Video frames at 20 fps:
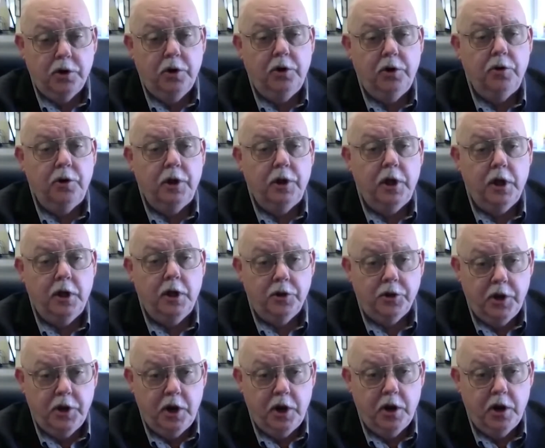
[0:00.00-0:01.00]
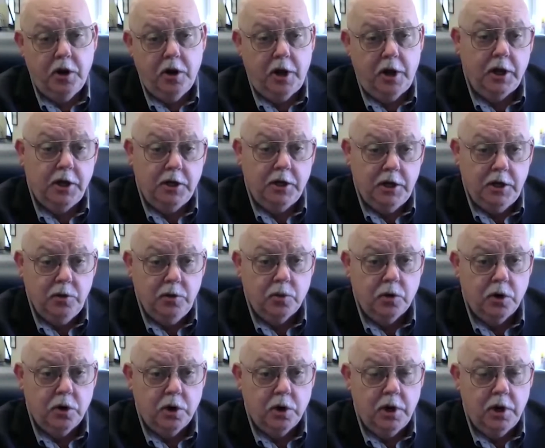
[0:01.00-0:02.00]
to doing healthcare and IT
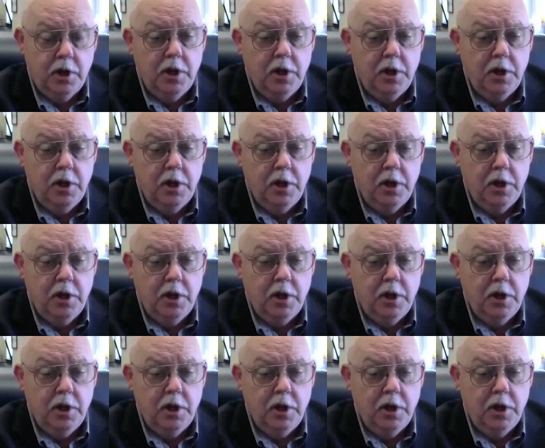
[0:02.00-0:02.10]
work,